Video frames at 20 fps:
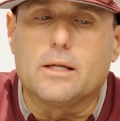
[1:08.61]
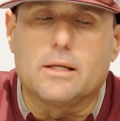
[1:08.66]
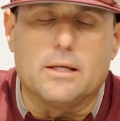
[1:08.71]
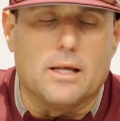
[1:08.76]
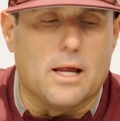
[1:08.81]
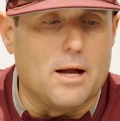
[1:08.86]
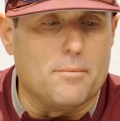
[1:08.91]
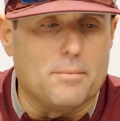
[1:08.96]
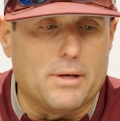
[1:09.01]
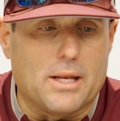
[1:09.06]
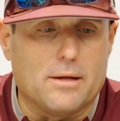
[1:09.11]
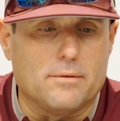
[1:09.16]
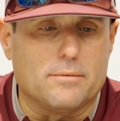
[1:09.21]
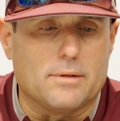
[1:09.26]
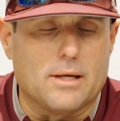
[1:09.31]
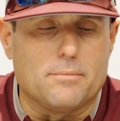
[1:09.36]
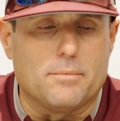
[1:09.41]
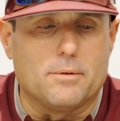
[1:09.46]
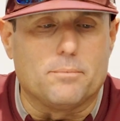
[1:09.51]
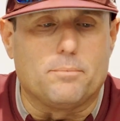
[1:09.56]
Yeah, I mean,
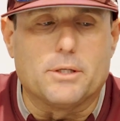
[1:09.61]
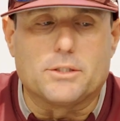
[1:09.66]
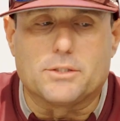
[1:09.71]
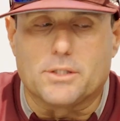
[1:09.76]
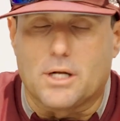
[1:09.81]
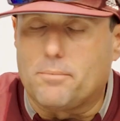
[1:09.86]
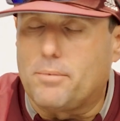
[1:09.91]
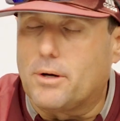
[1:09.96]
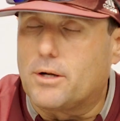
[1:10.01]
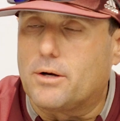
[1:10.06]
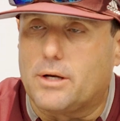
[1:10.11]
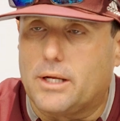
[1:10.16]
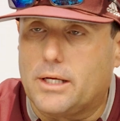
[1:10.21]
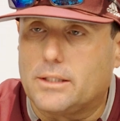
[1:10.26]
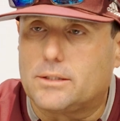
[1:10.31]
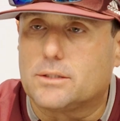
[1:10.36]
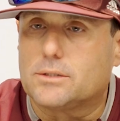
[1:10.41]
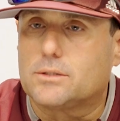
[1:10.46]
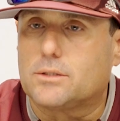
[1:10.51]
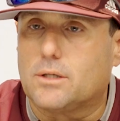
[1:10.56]
they've been pitching up
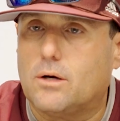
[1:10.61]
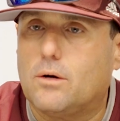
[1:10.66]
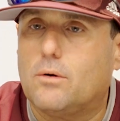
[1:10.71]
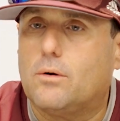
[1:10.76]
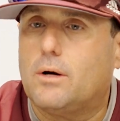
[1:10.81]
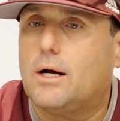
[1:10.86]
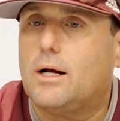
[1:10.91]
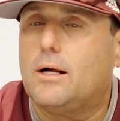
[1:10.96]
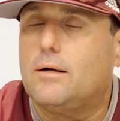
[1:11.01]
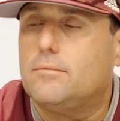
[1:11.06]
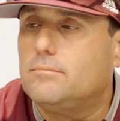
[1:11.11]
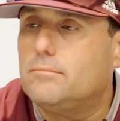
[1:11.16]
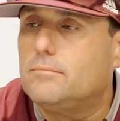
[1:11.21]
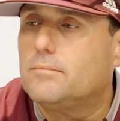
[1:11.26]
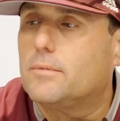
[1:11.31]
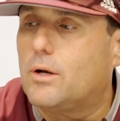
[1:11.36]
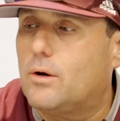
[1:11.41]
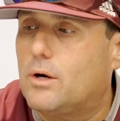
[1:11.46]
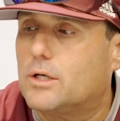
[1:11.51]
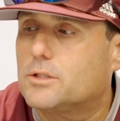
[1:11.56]
underneath us, so,
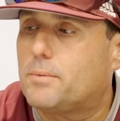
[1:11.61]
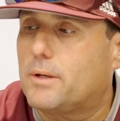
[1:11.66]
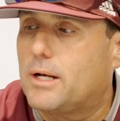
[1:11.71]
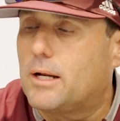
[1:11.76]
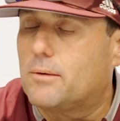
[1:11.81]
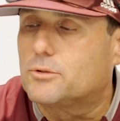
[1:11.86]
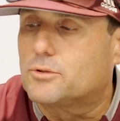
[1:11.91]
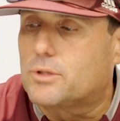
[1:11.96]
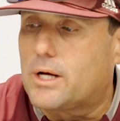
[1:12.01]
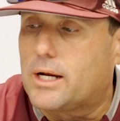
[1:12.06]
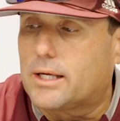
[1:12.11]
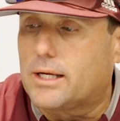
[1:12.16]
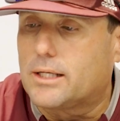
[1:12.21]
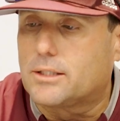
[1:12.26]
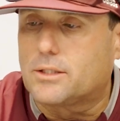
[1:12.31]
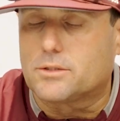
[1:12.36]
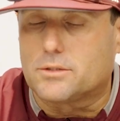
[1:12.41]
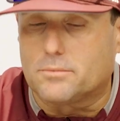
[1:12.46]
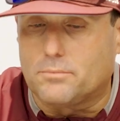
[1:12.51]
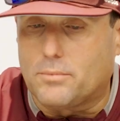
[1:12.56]
you know, us being able to try to
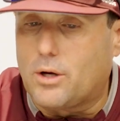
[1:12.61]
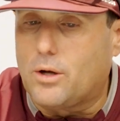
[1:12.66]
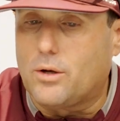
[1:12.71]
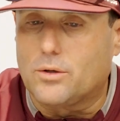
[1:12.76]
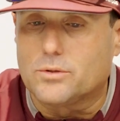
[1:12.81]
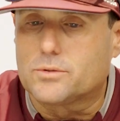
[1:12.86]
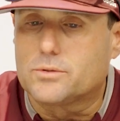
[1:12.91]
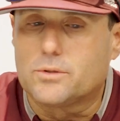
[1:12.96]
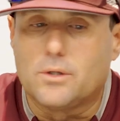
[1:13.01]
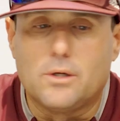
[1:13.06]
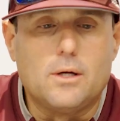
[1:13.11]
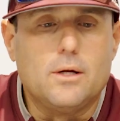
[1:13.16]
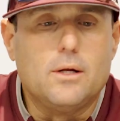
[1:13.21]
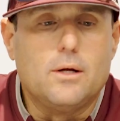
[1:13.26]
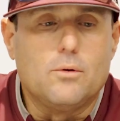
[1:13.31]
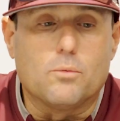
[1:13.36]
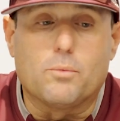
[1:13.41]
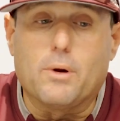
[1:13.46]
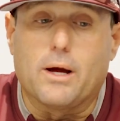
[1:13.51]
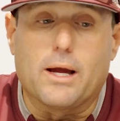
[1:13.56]
get to some balls,
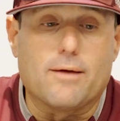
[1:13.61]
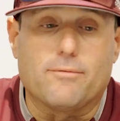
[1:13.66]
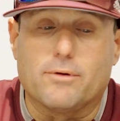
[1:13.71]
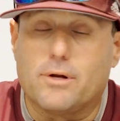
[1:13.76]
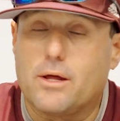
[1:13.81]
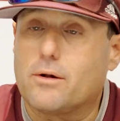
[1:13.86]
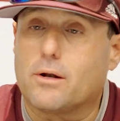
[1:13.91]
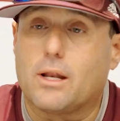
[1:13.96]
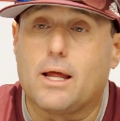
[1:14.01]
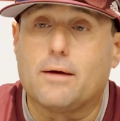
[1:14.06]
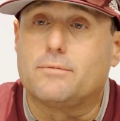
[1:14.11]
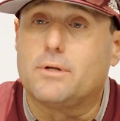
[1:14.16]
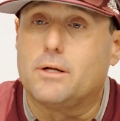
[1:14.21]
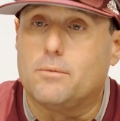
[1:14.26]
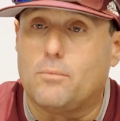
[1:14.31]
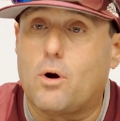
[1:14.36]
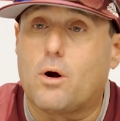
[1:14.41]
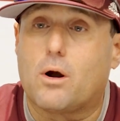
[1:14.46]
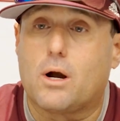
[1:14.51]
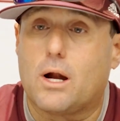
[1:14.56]
probably have another lefty
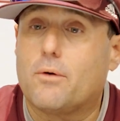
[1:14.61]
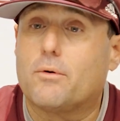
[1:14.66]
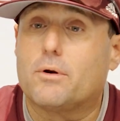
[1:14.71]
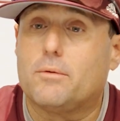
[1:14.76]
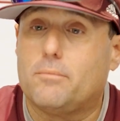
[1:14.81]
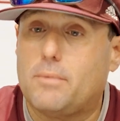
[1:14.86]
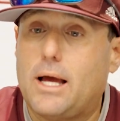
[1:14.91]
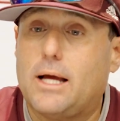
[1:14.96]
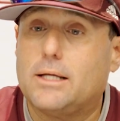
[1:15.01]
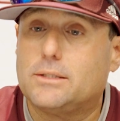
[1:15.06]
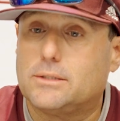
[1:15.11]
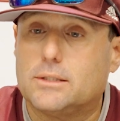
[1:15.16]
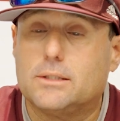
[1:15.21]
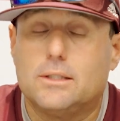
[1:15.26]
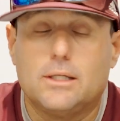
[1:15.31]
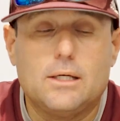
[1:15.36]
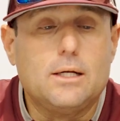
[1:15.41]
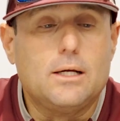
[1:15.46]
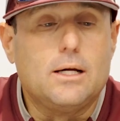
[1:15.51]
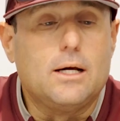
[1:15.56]
tomorrow, I would
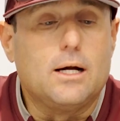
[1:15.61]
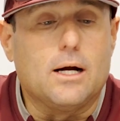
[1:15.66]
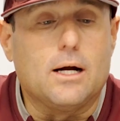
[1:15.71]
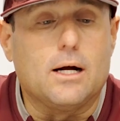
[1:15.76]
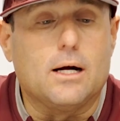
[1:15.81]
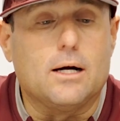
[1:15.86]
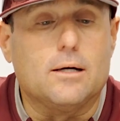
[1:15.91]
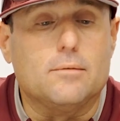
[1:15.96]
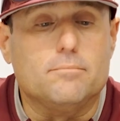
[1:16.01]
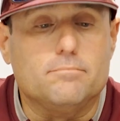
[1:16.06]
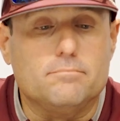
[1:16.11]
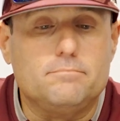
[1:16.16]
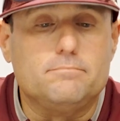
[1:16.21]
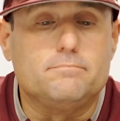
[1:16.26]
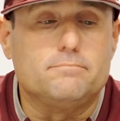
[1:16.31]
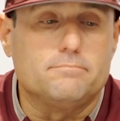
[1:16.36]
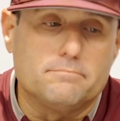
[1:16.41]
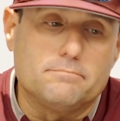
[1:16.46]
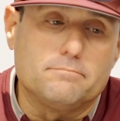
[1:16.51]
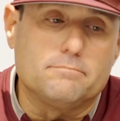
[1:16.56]
imagine.
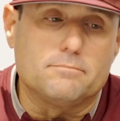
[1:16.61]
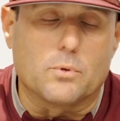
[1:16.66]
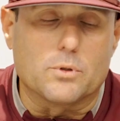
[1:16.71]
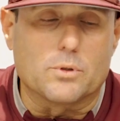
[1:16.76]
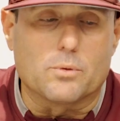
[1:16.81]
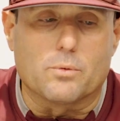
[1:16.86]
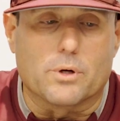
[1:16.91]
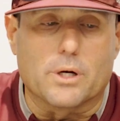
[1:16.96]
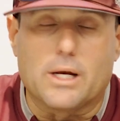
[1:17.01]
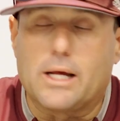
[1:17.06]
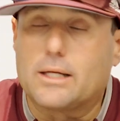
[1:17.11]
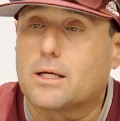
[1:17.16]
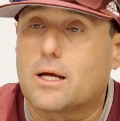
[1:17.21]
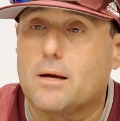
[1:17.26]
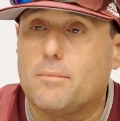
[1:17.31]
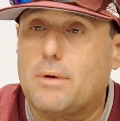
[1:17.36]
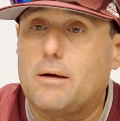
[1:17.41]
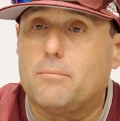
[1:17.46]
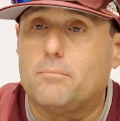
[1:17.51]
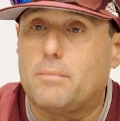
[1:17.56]
We're going to have to
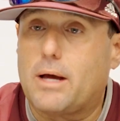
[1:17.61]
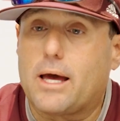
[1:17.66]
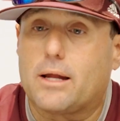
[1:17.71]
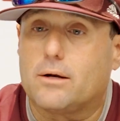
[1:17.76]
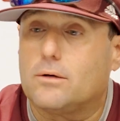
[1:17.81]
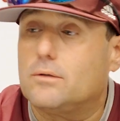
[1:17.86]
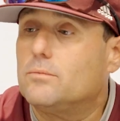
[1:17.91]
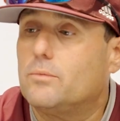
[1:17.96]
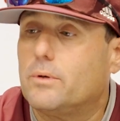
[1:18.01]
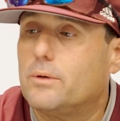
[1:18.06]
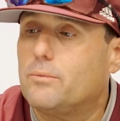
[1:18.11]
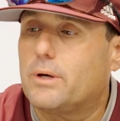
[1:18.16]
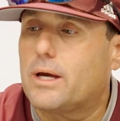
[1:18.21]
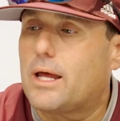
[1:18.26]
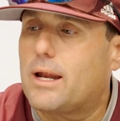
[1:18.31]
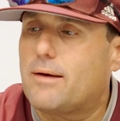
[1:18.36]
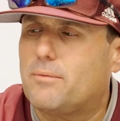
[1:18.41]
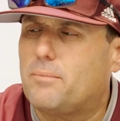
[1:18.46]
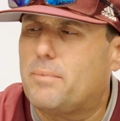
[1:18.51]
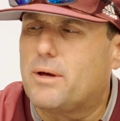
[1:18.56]
come out and battle. We got
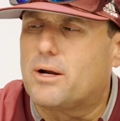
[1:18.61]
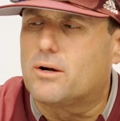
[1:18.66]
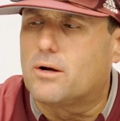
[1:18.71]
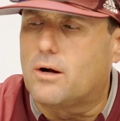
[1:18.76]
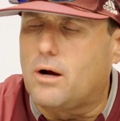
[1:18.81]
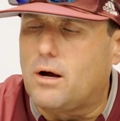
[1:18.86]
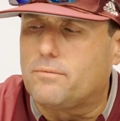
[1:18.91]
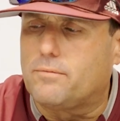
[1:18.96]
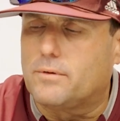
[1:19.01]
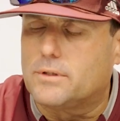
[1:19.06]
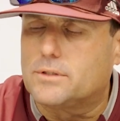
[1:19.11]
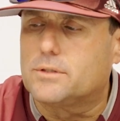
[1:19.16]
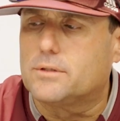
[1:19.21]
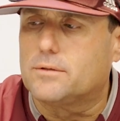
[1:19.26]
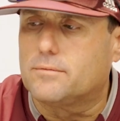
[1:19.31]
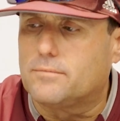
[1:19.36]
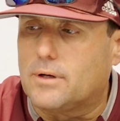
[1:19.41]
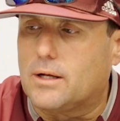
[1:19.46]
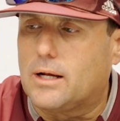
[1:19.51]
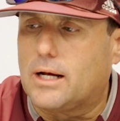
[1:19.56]
to have a better
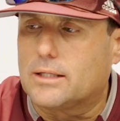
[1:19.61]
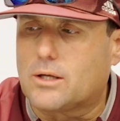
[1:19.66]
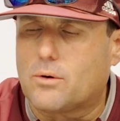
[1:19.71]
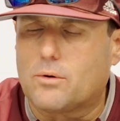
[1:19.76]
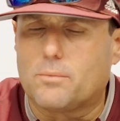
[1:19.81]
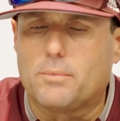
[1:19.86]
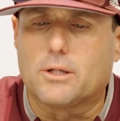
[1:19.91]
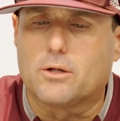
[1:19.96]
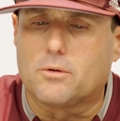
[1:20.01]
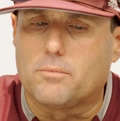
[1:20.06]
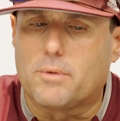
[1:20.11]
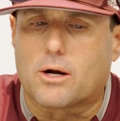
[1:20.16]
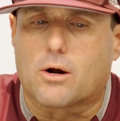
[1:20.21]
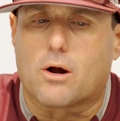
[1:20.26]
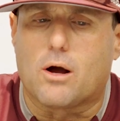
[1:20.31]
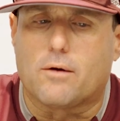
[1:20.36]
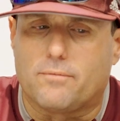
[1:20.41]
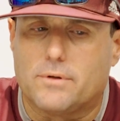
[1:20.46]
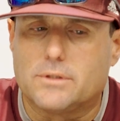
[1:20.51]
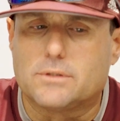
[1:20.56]
offensive. I thought we'd be a little better
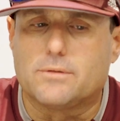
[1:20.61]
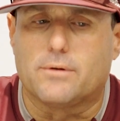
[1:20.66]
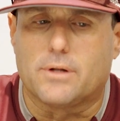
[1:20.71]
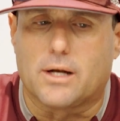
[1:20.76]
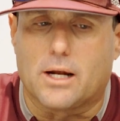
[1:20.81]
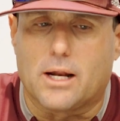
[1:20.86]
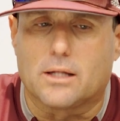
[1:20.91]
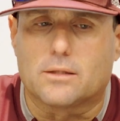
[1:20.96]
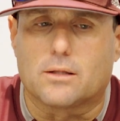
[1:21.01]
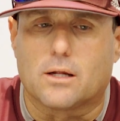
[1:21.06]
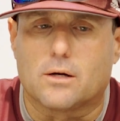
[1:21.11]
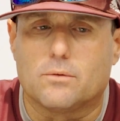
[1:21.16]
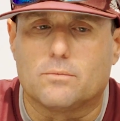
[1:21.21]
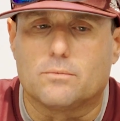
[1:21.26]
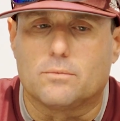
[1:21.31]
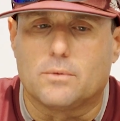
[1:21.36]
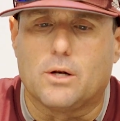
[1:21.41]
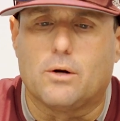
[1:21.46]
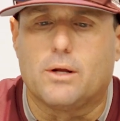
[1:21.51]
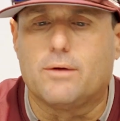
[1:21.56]
offensively than I thought.
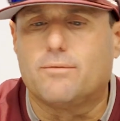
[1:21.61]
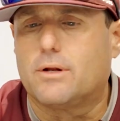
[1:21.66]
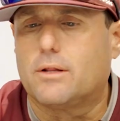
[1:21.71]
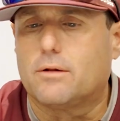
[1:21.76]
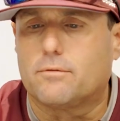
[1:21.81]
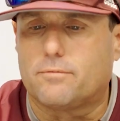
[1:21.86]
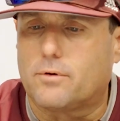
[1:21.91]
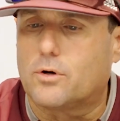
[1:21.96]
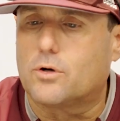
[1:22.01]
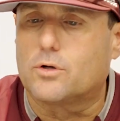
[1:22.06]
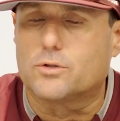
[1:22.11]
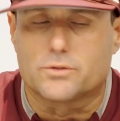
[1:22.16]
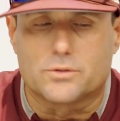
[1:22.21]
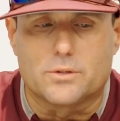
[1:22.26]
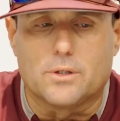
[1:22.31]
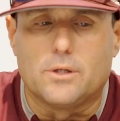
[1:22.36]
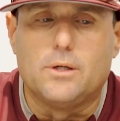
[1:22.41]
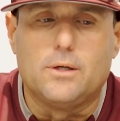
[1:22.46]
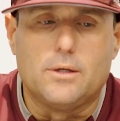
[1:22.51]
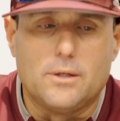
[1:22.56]
You know, even in the first,
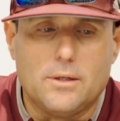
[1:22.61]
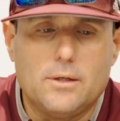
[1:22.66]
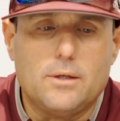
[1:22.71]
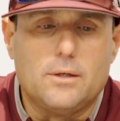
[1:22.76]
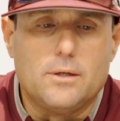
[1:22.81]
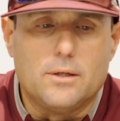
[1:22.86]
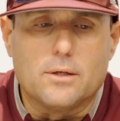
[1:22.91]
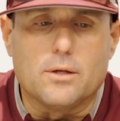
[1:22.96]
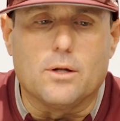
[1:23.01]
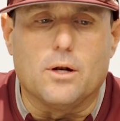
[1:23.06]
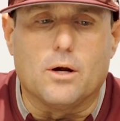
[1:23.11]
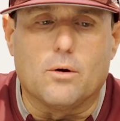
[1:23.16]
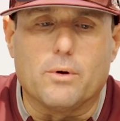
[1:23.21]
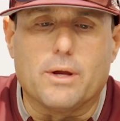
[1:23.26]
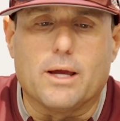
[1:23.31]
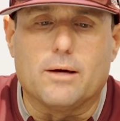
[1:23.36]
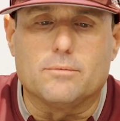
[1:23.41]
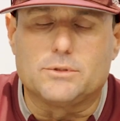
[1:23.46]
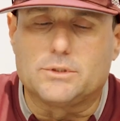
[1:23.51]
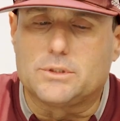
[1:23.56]
you know,
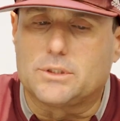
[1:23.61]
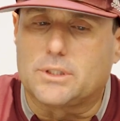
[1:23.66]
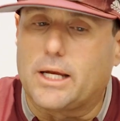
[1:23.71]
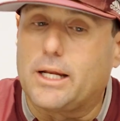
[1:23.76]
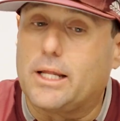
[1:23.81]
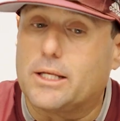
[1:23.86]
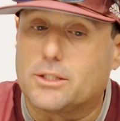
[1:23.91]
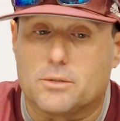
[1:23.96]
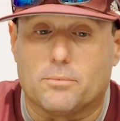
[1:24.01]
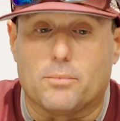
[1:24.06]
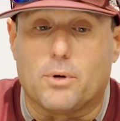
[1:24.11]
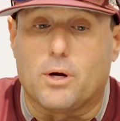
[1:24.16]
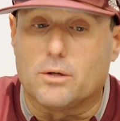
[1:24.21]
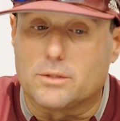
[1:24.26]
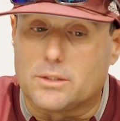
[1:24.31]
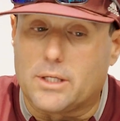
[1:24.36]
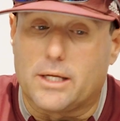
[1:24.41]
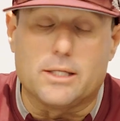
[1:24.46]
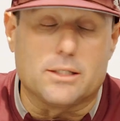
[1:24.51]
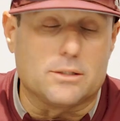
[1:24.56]
we have Slade hits a ball.
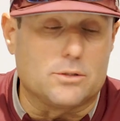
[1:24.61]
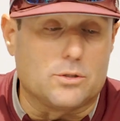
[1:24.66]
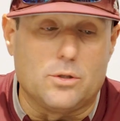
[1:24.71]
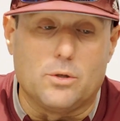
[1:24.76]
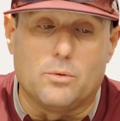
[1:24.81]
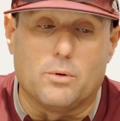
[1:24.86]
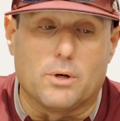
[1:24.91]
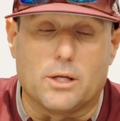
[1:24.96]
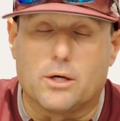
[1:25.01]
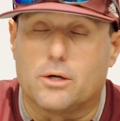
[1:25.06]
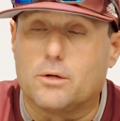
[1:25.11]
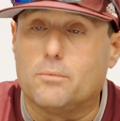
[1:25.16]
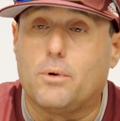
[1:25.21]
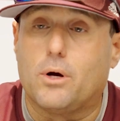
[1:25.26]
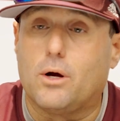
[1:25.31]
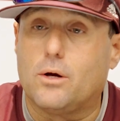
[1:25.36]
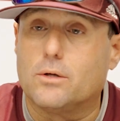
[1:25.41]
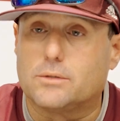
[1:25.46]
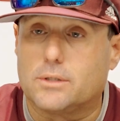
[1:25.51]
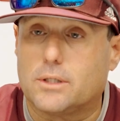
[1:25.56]
Slade hit two really good
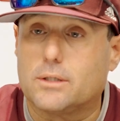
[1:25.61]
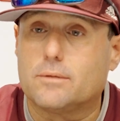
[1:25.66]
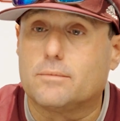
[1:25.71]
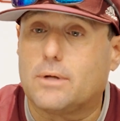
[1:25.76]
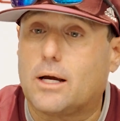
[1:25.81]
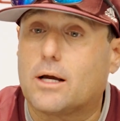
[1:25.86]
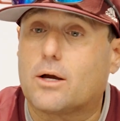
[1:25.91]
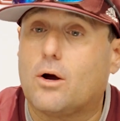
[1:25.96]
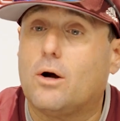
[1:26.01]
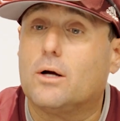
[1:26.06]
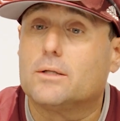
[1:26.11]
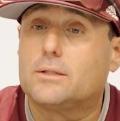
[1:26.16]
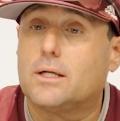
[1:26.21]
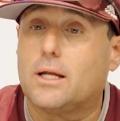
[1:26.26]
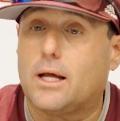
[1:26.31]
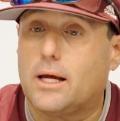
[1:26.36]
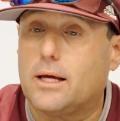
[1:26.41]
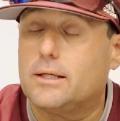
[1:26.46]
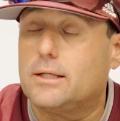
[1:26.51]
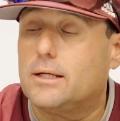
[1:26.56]
balls that got caught
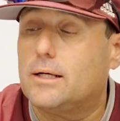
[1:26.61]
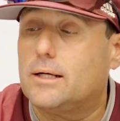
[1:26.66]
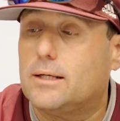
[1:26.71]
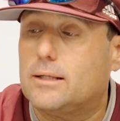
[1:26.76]
tonight.